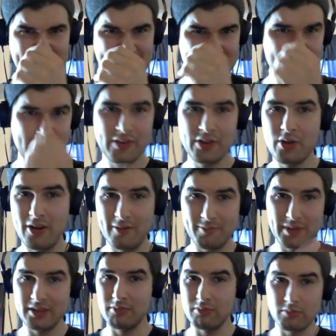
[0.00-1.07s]
And even though I've
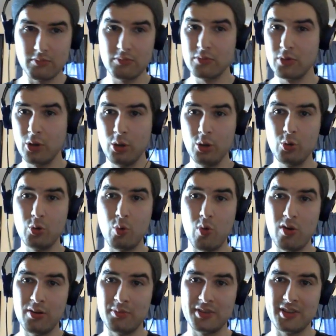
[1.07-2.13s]
been
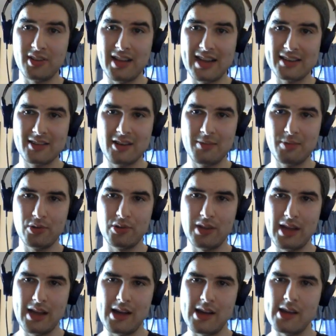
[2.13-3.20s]
lukewarm to the last couple
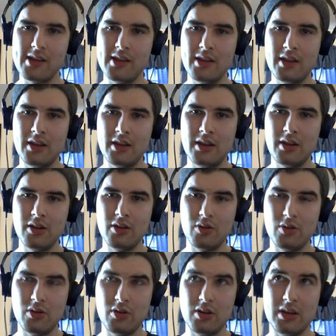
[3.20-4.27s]

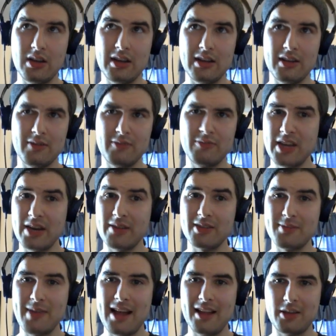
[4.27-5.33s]

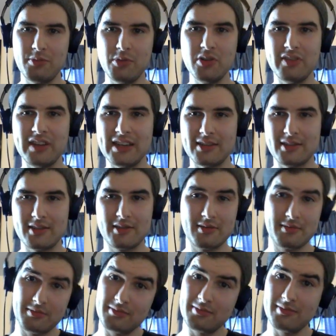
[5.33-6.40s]
Terrence Malick movies,
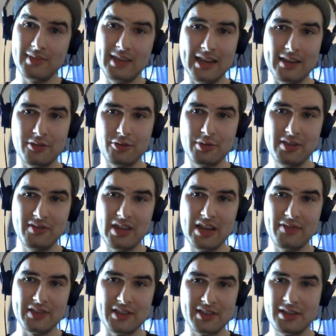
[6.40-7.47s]
yeah, Tree of
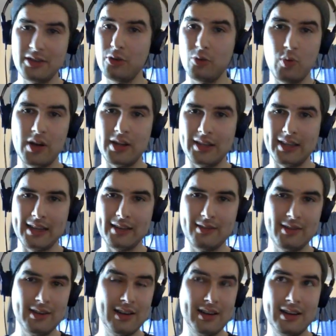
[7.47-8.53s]
Life is still one that
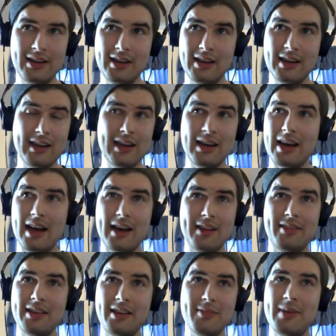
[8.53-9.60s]
I
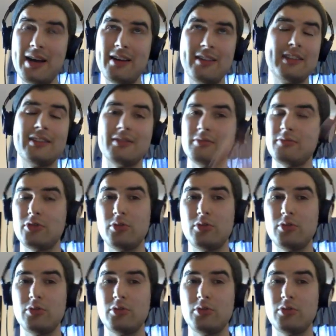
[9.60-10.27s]
think about and